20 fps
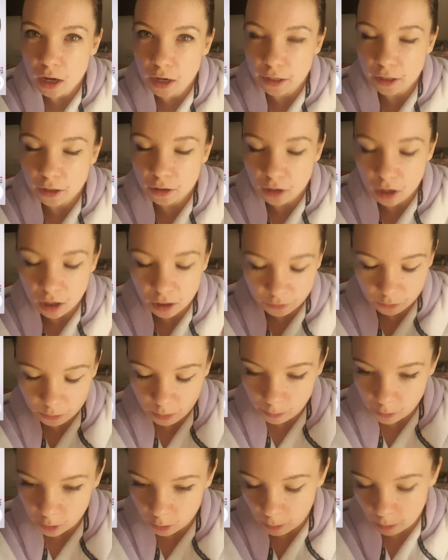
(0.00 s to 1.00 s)
I can't
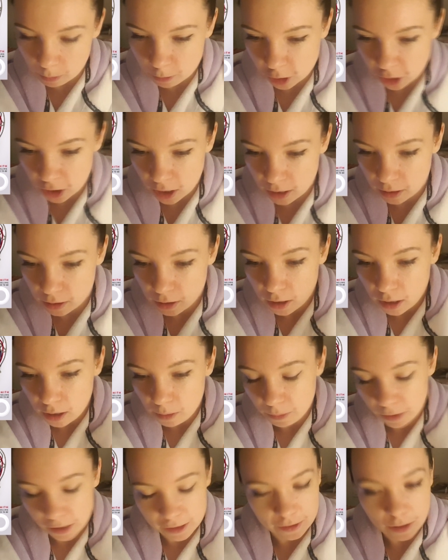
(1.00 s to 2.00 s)
remember the publisher
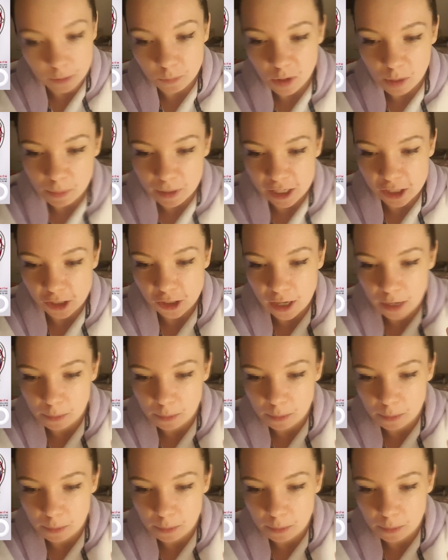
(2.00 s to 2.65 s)
because I'm rubbish